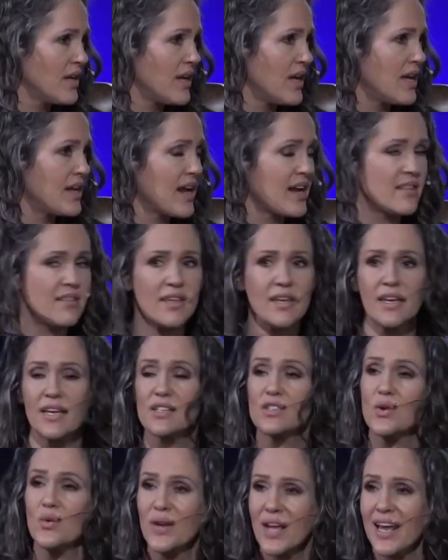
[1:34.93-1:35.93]
And I think
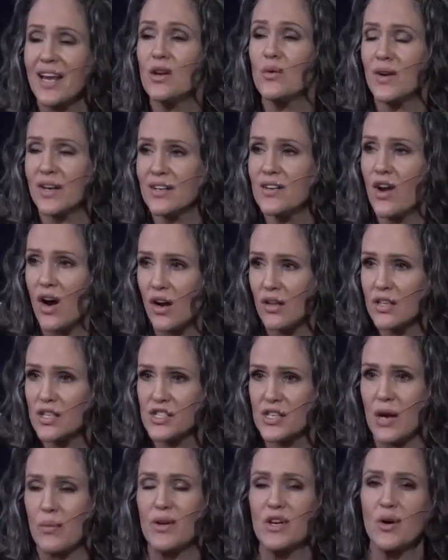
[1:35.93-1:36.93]
it's okay to acknowledge
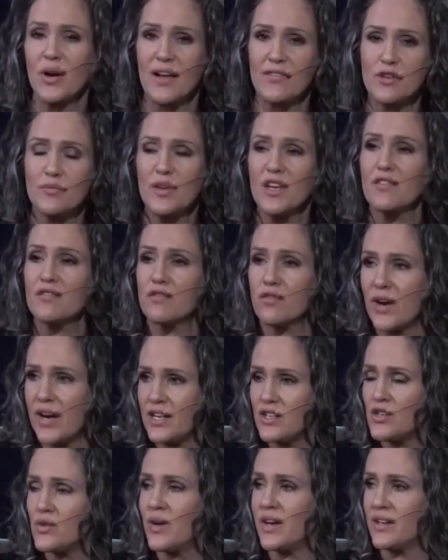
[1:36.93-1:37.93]
that. We don't have to be
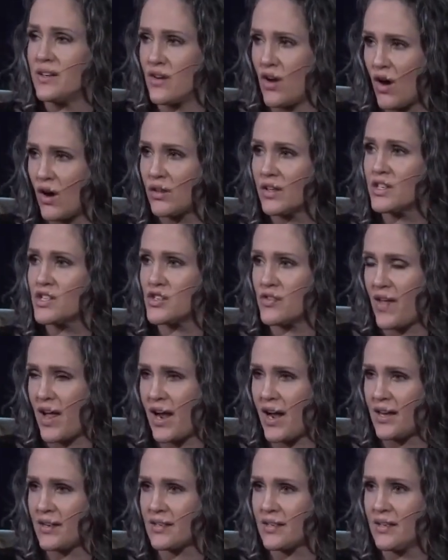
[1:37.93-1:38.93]
afraid to acknowledge
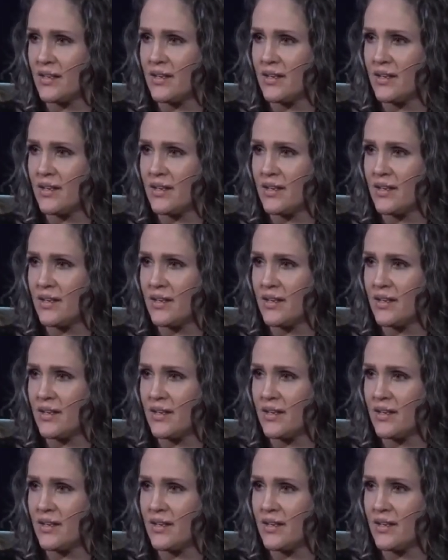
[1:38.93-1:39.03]
that